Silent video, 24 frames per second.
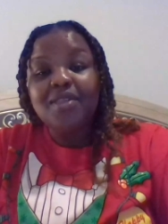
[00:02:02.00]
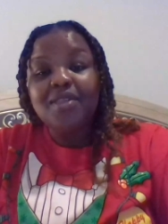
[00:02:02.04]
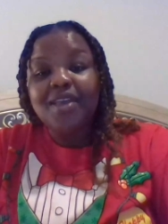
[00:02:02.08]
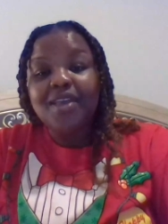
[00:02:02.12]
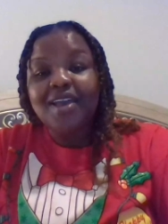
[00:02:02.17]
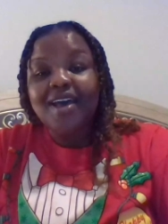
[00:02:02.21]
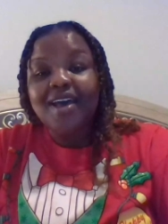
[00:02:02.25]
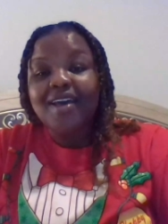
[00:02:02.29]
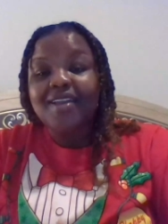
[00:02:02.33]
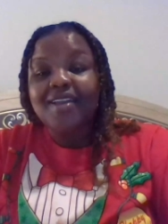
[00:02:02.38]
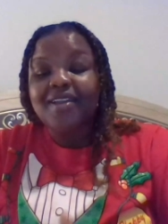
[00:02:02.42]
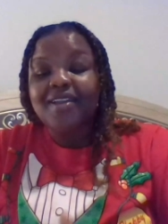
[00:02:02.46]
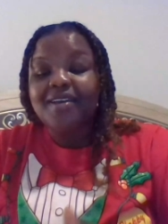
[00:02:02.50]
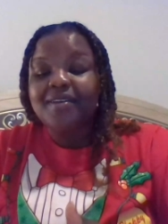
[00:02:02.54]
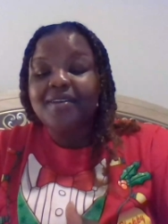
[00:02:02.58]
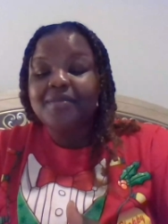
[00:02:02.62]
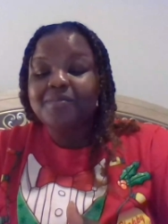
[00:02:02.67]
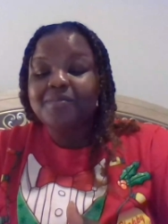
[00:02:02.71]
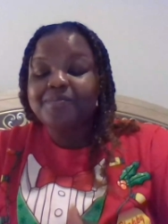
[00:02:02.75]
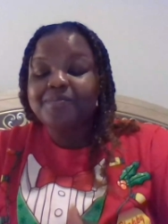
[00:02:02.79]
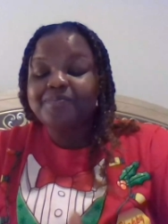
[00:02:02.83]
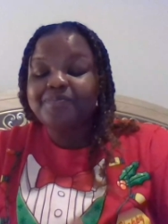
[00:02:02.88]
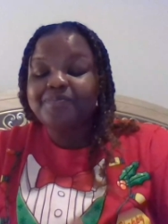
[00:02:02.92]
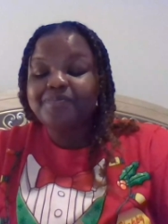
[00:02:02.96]
they kind
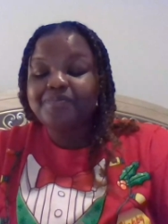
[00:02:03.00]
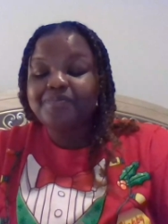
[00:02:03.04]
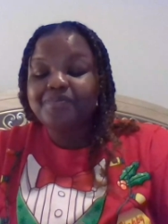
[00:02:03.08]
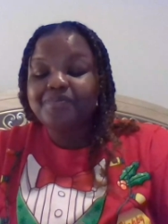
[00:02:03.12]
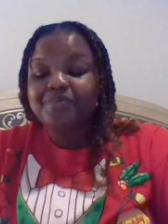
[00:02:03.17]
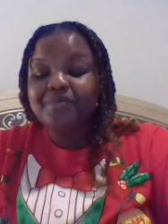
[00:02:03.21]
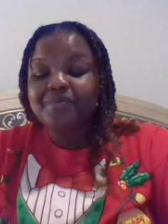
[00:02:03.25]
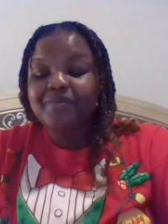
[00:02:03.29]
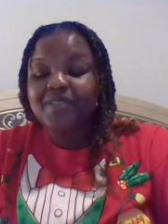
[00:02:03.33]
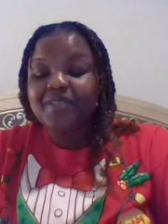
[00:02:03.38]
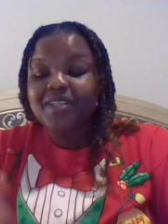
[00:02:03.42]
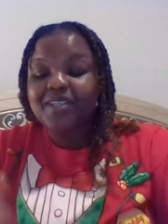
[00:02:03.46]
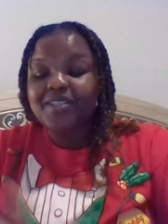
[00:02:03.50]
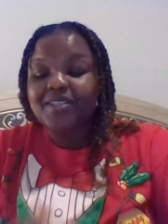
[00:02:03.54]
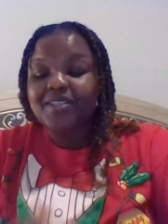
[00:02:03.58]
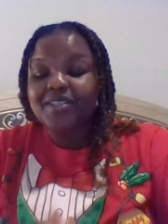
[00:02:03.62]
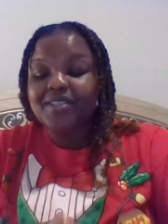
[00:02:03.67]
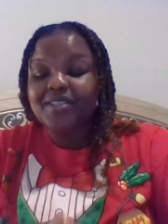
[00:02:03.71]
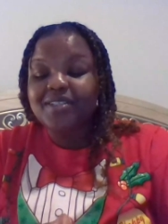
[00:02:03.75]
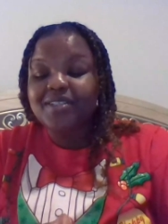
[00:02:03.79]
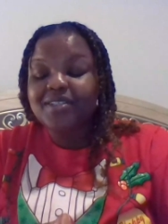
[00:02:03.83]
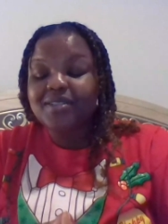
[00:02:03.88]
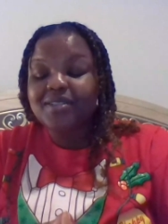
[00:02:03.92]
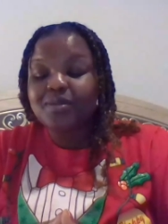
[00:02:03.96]
of
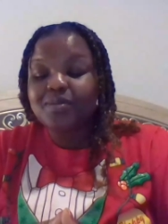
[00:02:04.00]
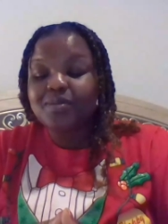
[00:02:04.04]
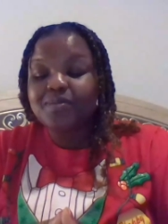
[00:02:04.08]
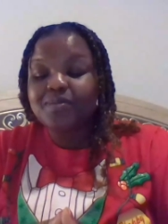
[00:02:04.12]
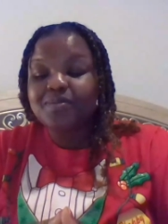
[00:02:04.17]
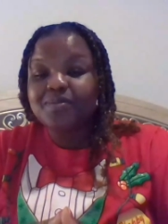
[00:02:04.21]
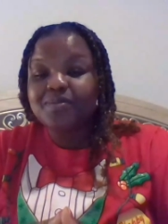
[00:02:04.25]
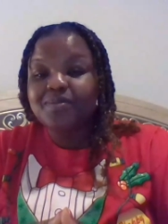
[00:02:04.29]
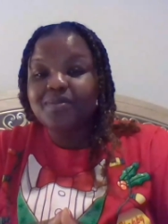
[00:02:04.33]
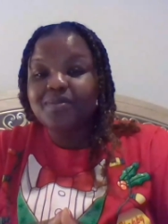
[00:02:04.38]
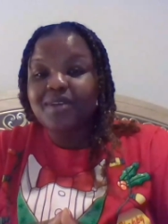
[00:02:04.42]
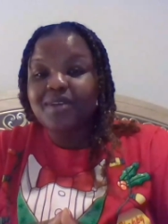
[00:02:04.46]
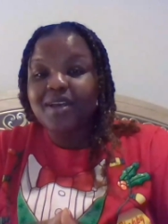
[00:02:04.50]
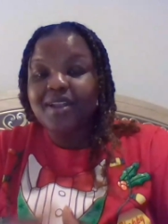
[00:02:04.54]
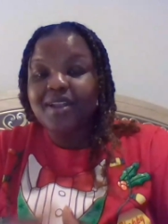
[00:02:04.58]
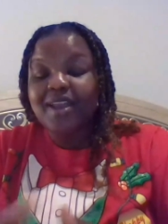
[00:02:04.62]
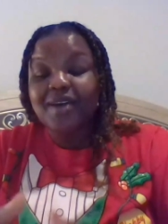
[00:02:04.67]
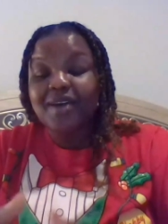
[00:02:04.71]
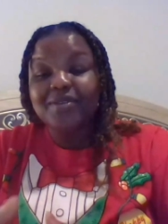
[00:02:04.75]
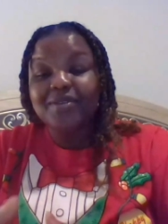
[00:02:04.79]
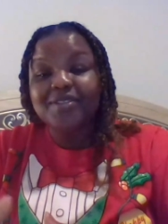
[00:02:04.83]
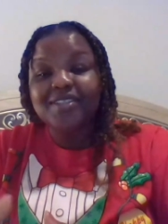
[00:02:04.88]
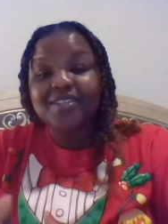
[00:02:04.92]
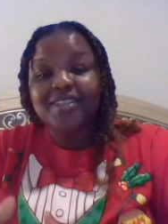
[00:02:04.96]
just
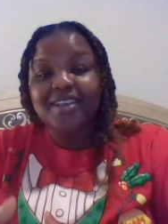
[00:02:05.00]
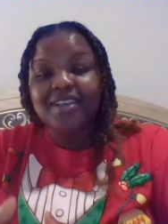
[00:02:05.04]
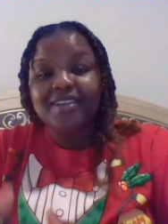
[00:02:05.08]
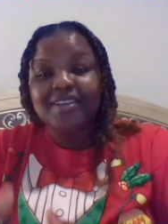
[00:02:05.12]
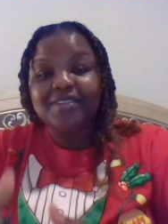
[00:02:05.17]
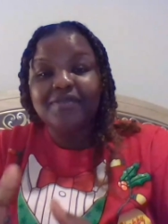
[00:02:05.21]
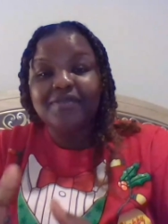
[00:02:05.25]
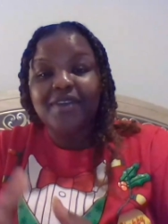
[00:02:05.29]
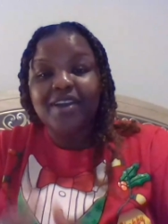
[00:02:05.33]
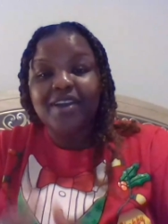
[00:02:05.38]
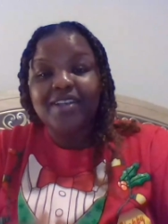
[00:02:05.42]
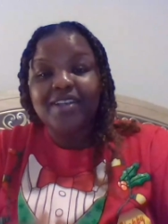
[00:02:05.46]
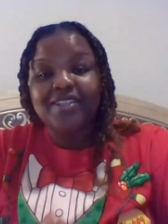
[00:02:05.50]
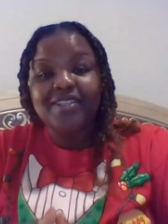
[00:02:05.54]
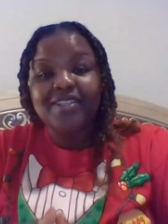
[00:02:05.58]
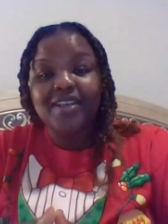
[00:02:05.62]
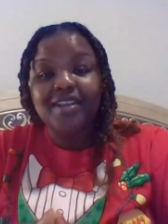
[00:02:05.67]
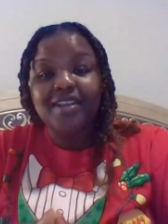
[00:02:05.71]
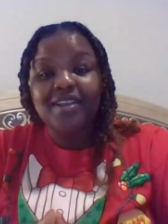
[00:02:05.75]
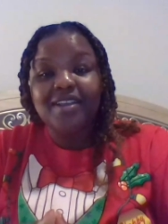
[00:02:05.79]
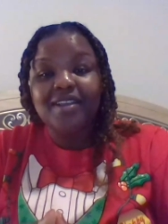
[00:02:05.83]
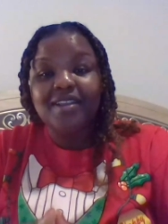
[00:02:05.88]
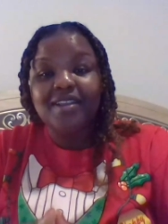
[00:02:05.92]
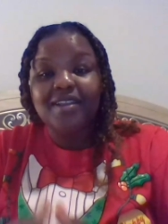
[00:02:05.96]
announce things very
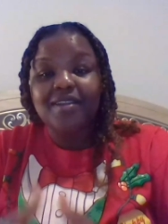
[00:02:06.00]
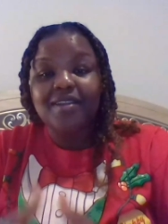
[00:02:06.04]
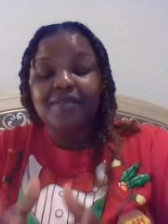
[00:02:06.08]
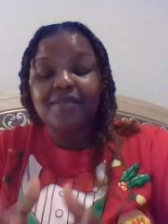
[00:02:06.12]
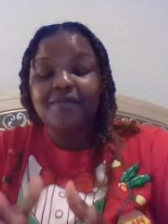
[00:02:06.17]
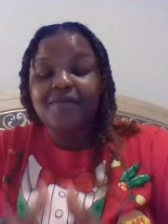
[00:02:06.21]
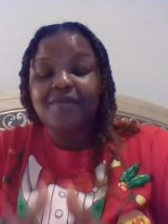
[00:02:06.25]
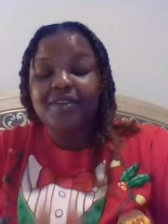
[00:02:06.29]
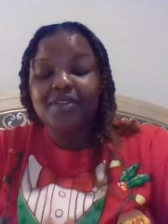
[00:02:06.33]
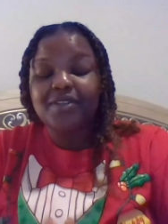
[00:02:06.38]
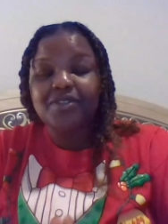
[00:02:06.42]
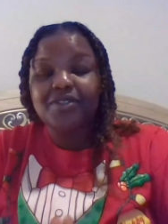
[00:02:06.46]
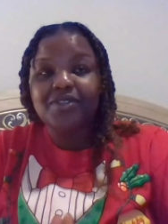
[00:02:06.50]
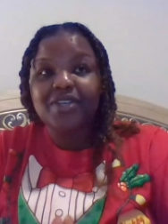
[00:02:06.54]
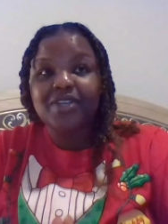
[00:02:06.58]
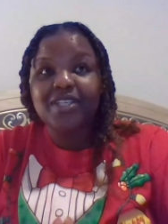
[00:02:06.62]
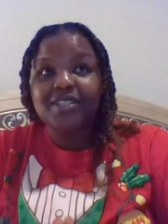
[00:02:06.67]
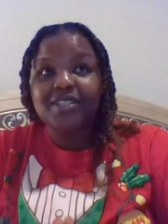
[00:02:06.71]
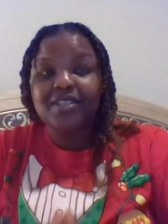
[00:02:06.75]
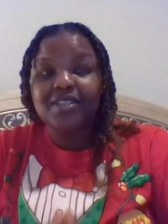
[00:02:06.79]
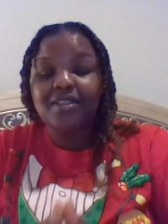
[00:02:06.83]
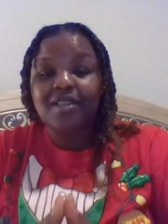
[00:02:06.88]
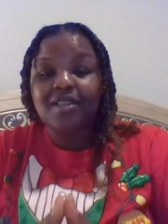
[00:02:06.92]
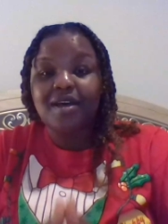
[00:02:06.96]
sudden and it
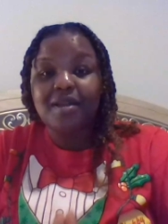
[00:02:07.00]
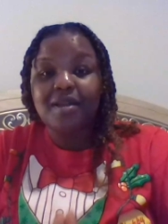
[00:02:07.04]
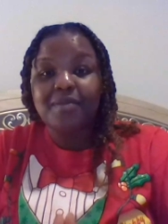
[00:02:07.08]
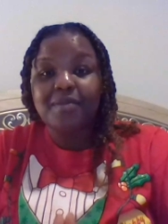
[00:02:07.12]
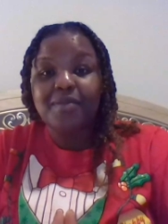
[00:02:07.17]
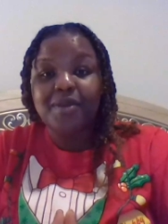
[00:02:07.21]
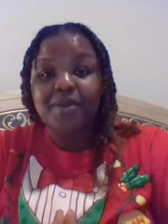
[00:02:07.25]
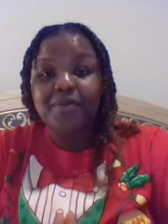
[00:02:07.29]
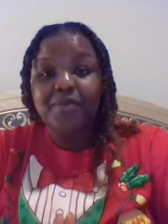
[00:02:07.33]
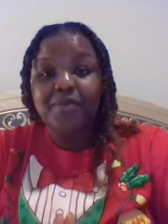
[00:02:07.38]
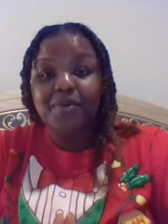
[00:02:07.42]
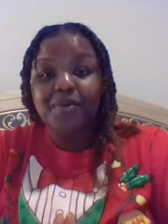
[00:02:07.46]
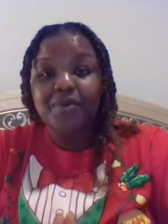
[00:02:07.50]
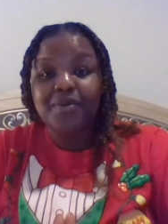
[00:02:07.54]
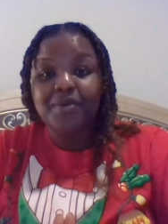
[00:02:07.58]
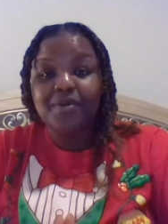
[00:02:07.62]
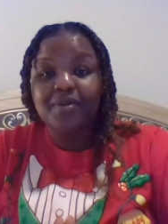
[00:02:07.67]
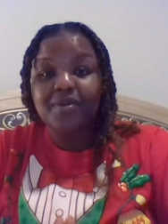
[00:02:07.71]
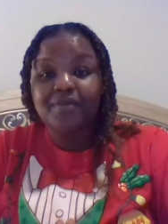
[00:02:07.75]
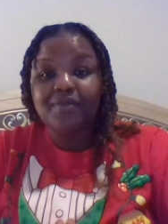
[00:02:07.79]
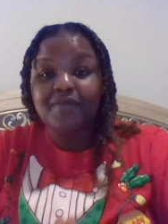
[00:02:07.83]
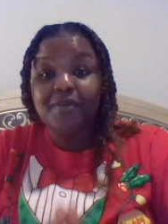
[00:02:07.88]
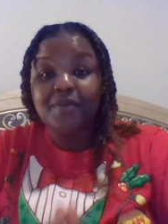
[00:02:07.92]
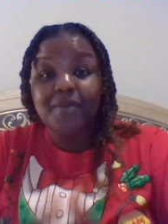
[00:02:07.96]
frustrates a lot of people
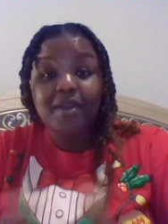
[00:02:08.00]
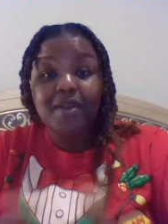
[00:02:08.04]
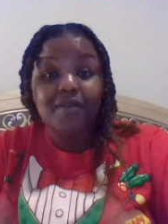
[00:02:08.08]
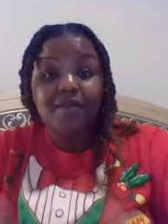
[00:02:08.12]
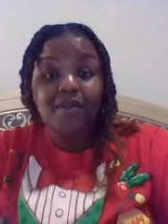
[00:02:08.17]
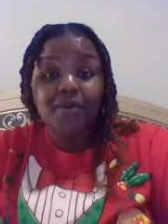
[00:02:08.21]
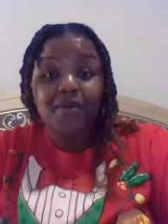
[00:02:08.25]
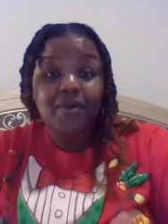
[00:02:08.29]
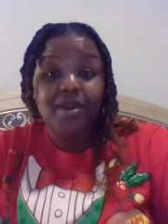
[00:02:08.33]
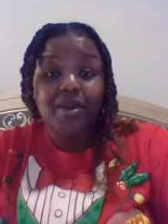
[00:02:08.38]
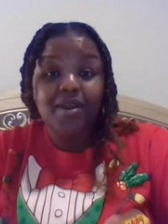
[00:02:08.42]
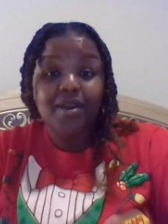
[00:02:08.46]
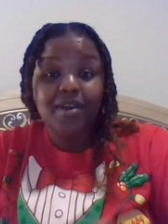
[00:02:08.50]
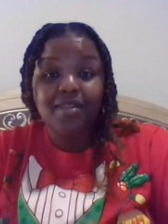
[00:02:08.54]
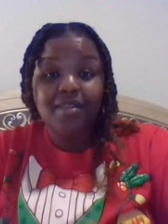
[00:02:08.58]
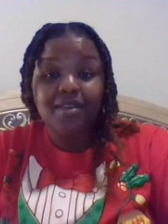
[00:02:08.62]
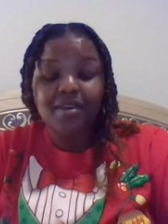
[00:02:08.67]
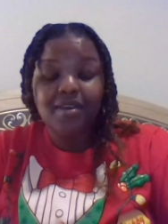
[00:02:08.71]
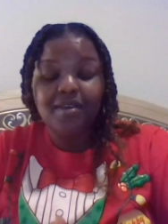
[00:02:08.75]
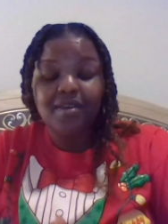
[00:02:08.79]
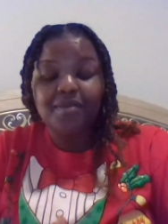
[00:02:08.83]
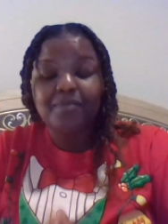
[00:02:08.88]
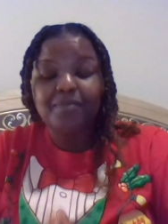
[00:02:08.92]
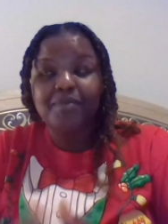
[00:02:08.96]
from everywhere, I think.